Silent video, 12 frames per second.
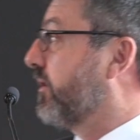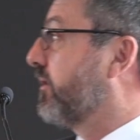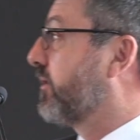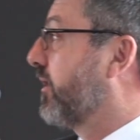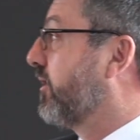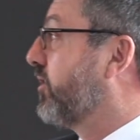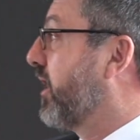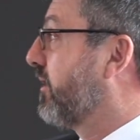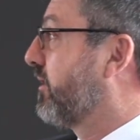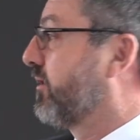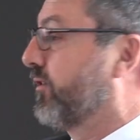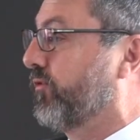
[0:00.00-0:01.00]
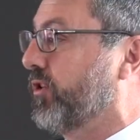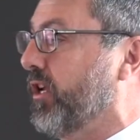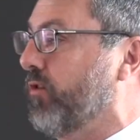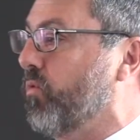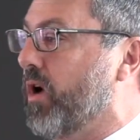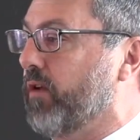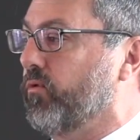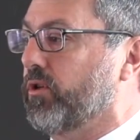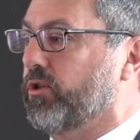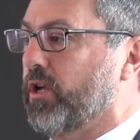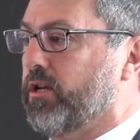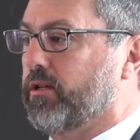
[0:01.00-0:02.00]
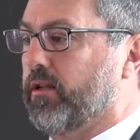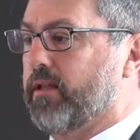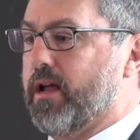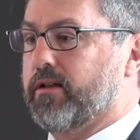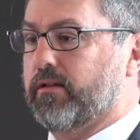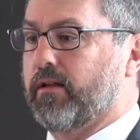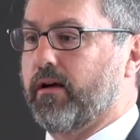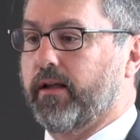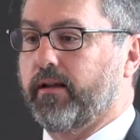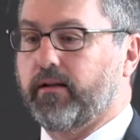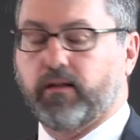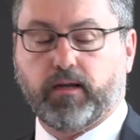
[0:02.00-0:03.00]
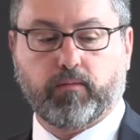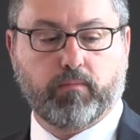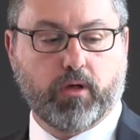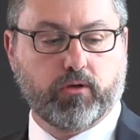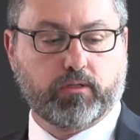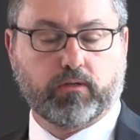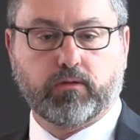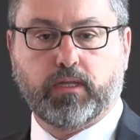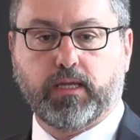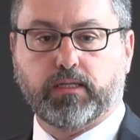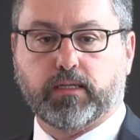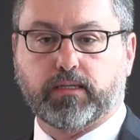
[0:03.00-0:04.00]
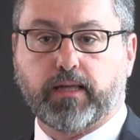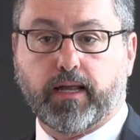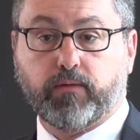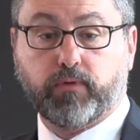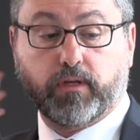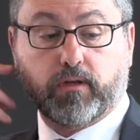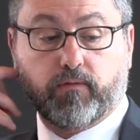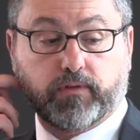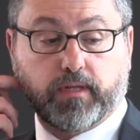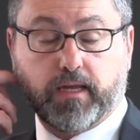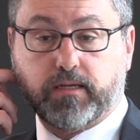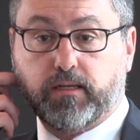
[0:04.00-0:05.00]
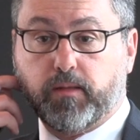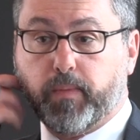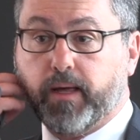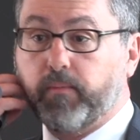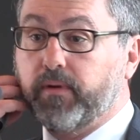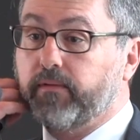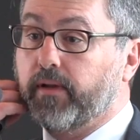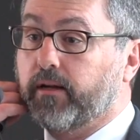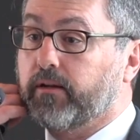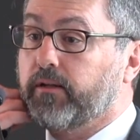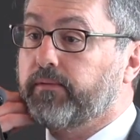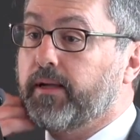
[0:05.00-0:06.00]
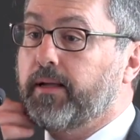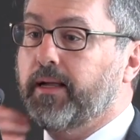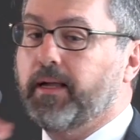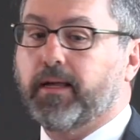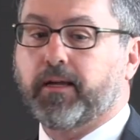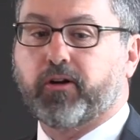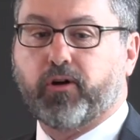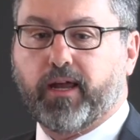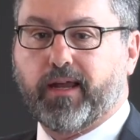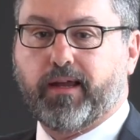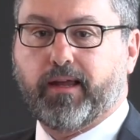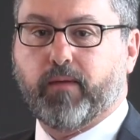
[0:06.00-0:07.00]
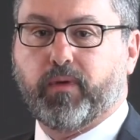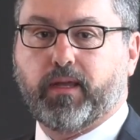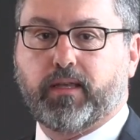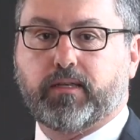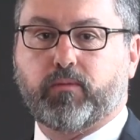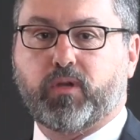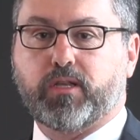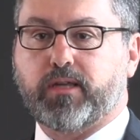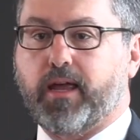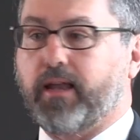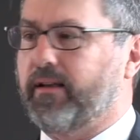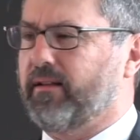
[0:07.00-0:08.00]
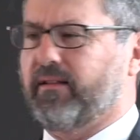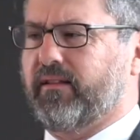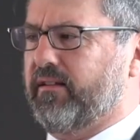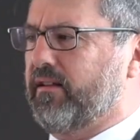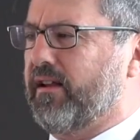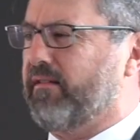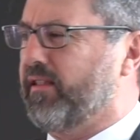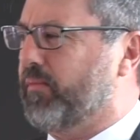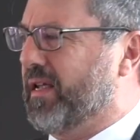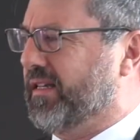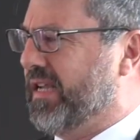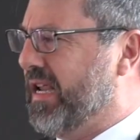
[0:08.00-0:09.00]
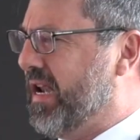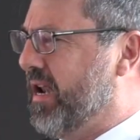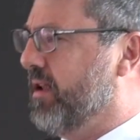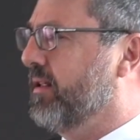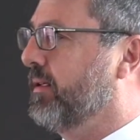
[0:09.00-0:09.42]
so the genesis of TinOne was essentially that slide. And like most good things, it started with a conversation in the pub in Vancouver, Craig coming in to me and saying, "Do you know anything about tin?"